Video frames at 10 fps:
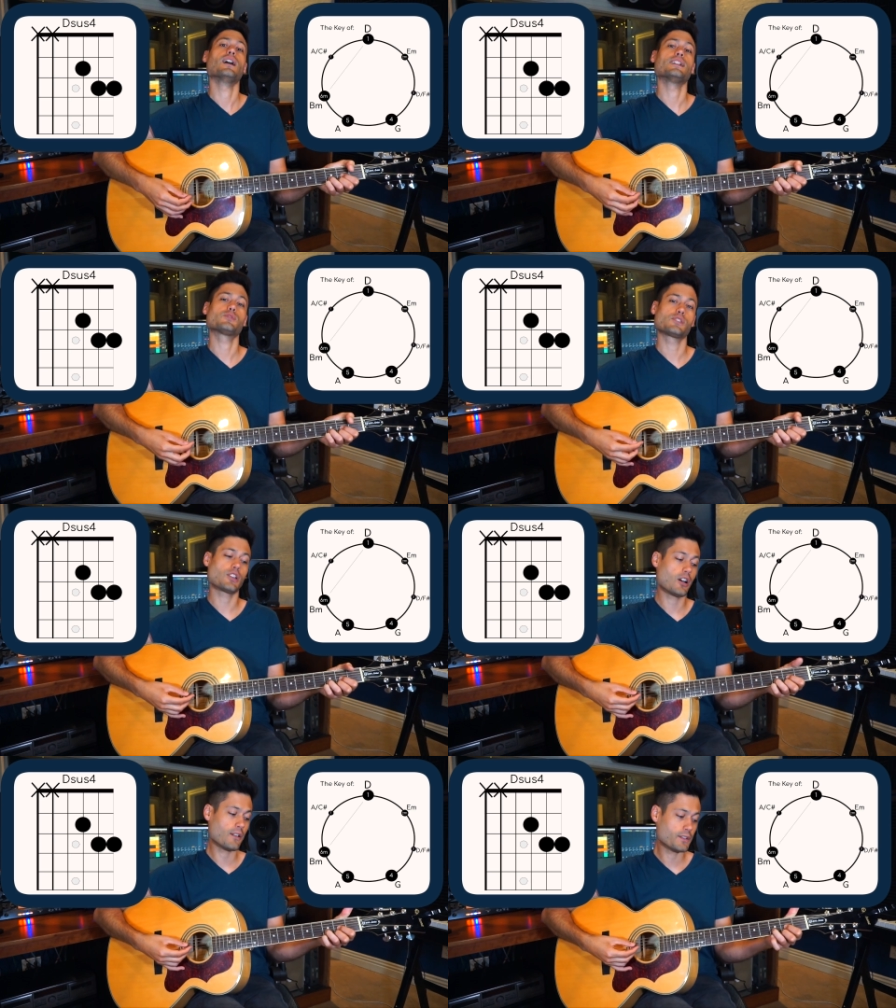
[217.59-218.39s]
It's
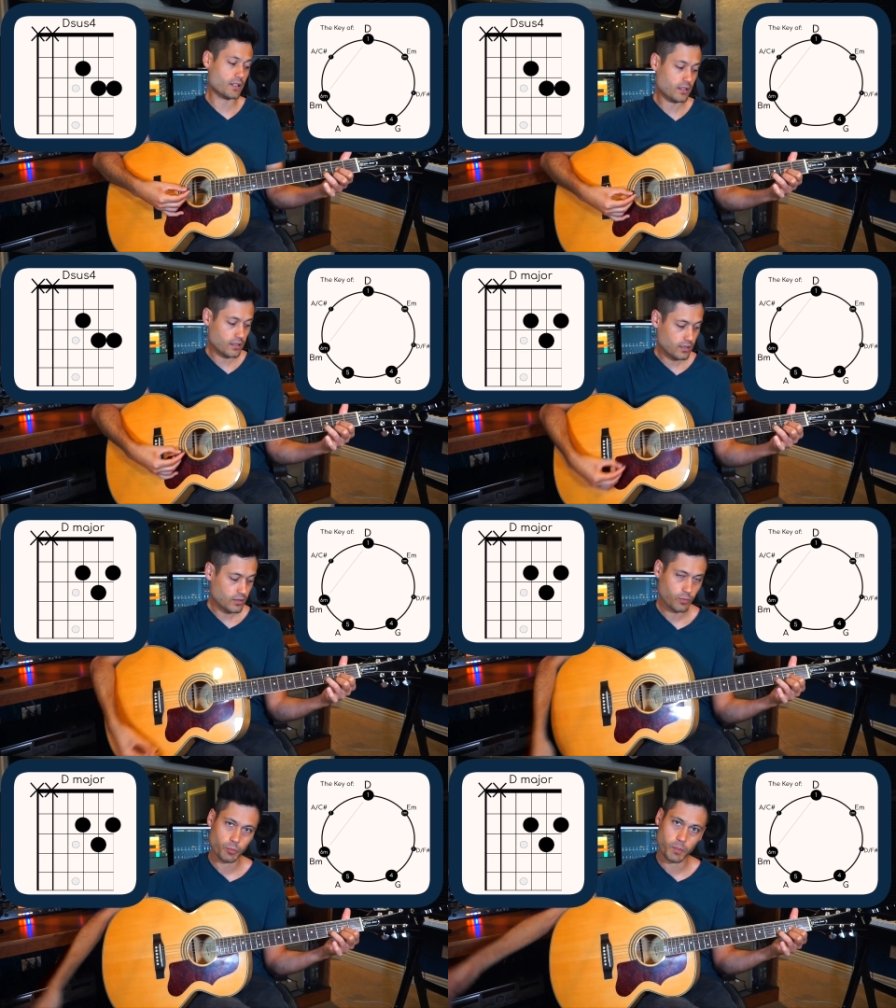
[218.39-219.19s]
resolved
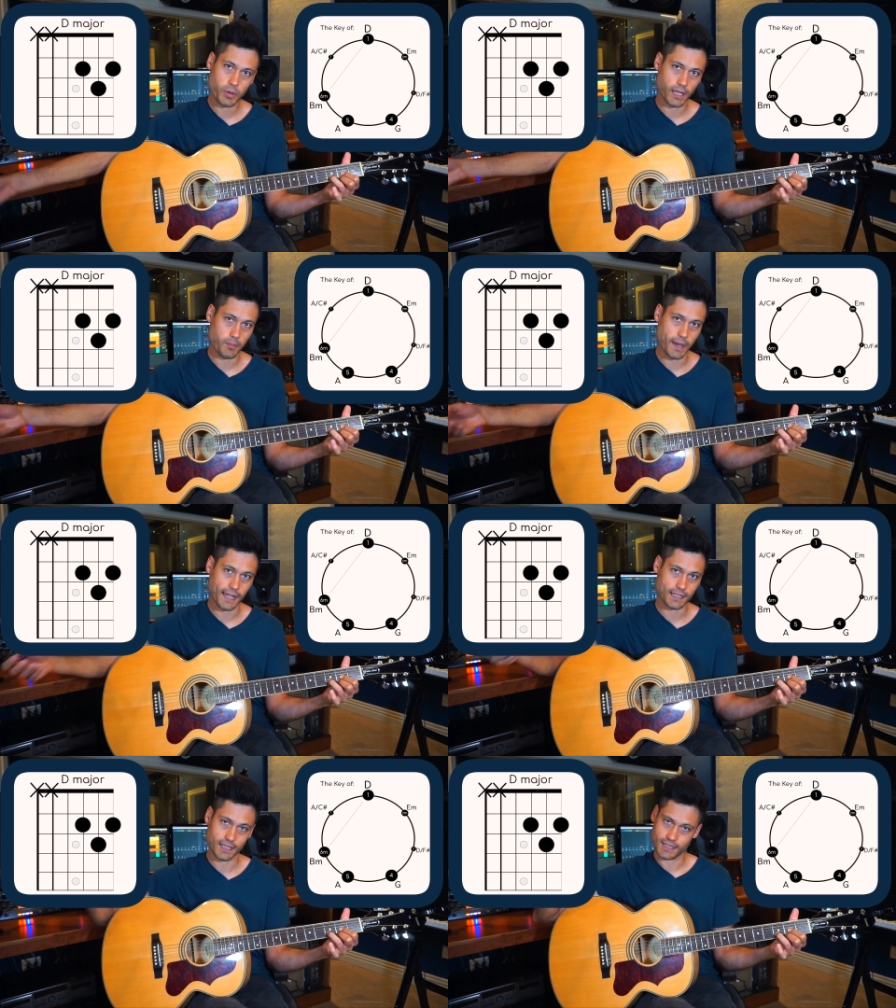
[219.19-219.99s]
when we bring it
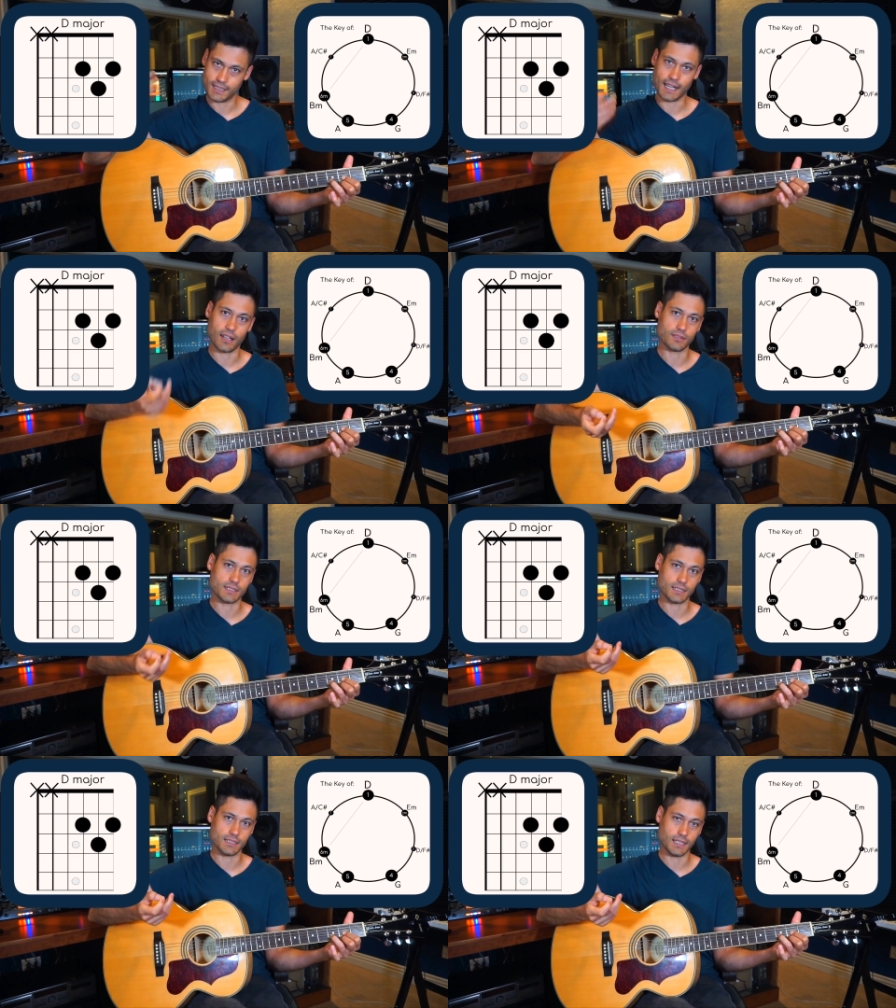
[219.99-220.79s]
back down
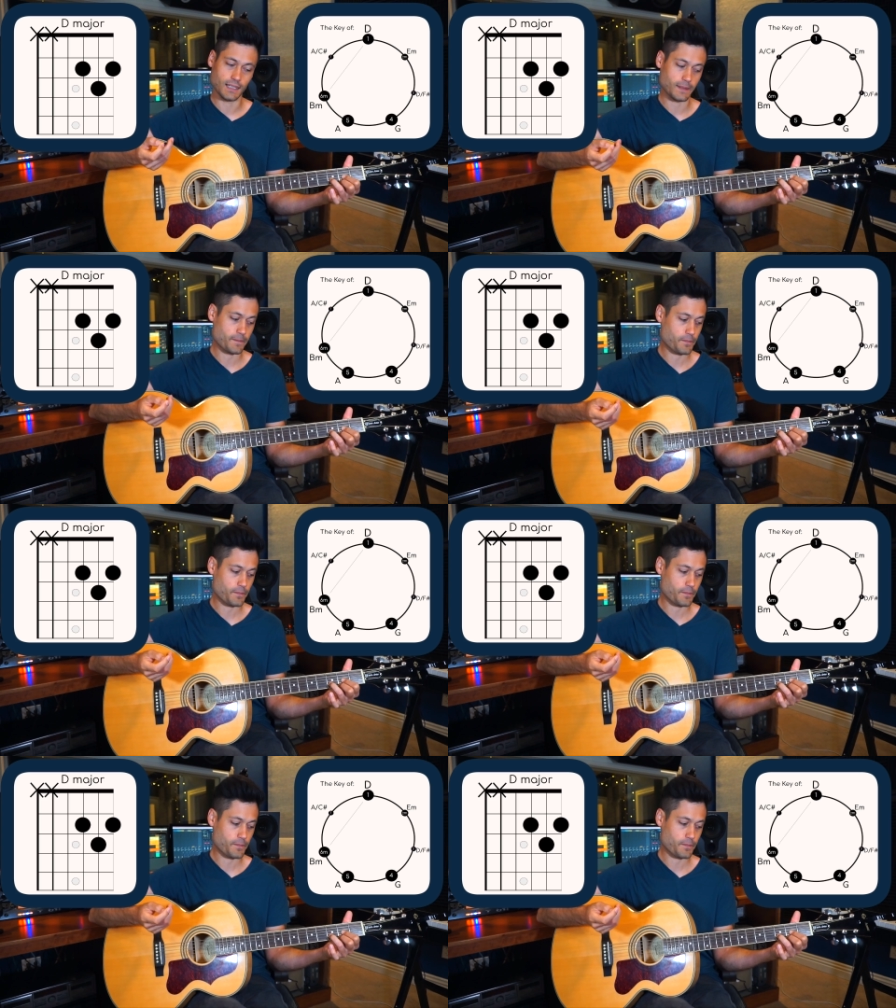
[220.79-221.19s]
to D.